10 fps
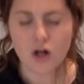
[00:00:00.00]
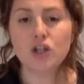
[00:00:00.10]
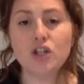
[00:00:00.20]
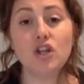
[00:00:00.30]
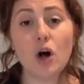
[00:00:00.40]

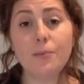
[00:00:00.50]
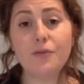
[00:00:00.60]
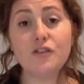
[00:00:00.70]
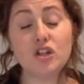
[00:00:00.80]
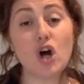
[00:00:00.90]
Shop
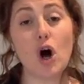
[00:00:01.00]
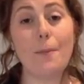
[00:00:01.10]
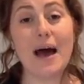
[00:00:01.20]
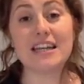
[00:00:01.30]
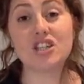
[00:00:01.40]
for a top
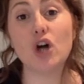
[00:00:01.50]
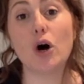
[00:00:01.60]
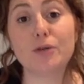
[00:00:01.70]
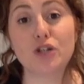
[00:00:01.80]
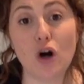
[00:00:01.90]
at
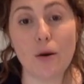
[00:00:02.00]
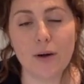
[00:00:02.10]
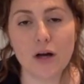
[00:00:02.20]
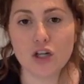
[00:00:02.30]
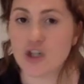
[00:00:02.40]
Topshop.
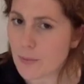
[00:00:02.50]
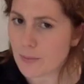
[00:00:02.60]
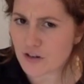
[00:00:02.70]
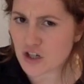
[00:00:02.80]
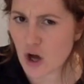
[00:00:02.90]
Shop
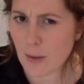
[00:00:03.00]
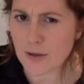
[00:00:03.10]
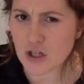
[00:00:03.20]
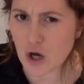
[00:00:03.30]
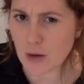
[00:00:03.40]
for a top
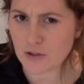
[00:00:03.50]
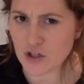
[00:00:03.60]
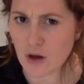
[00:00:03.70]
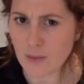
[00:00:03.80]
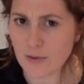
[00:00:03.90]
at
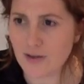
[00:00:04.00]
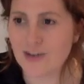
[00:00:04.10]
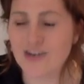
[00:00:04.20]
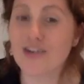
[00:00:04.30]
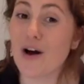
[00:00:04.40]
Topshop?
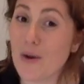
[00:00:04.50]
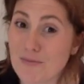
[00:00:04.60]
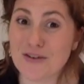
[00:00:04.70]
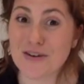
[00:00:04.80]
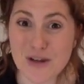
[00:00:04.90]
Shop
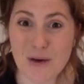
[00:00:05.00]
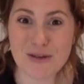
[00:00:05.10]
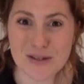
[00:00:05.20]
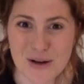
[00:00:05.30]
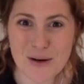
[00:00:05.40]
for a top
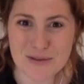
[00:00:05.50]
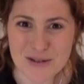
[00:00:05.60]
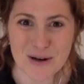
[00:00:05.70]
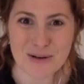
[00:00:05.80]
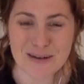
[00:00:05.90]
at
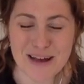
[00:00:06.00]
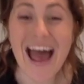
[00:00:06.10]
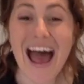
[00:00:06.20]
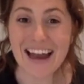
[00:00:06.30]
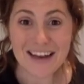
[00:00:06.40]
Topshop.
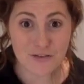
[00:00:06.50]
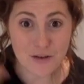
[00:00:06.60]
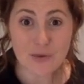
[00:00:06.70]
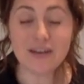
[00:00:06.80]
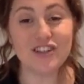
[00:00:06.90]
And if
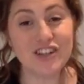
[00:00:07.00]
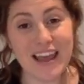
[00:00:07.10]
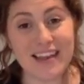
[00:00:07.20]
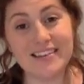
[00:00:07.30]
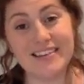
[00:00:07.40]
you can
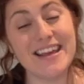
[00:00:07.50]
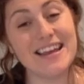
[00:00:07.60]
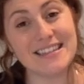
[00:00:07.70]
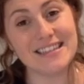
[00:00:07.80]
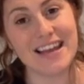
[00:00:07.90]
change the
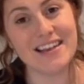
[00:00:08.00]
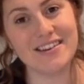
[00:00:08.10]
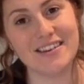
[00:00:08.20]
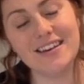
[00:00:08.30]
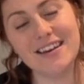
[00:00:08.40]

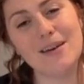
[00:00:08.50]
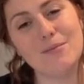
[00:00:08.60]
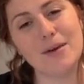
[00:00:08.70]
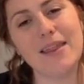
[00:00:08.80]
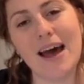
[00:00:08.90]
intonation,
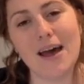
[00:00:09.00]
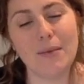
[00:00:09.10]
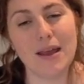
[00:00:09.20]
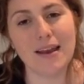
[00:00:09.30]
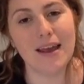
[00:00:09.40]
and by that I
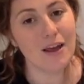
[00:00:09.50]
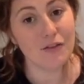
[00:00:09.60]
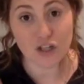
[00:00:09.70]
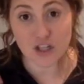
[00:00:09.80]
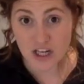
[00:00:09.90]
mean
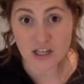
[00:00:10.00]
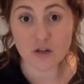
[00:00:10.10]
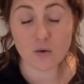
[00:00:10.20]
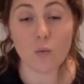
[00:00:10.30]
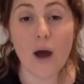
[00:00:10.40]
if you can change
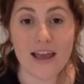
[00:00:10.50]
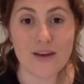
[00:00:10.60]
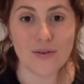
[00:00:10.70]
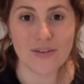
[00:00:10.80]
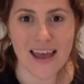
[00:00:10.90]
the way
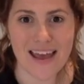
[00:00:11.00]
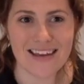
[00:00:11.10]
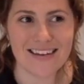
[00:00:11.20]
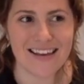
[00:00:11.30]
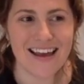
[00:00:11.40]
you say
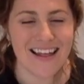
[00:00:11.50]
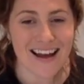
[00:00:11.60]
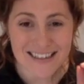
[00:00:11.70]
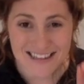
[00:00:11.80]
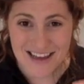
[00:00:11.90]
it,
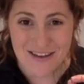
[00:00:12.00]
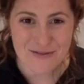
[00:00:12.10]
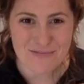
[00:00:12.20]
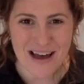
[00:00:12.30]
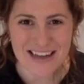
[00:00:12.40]
that's
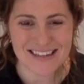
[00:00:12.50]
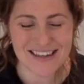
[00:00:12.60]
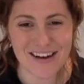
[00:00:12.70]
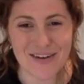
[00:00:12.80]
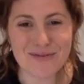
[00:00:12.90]
even
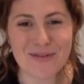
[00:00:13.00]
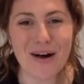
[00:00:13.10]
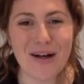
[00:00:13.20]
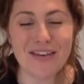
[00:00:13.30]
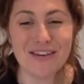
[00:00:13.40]
better,
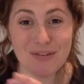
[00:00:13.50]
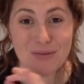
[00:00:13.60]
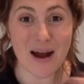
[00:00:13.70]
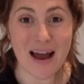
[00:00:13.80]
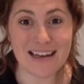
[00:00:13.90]
rather than just
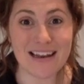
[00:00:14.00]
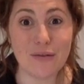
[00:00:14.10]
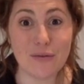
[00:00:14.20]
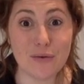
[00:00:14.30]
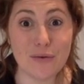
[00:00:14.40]

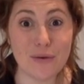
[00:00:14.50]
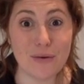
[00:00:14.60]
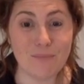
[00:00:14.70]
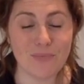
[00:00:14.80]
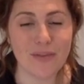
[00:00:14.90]
rattling through them.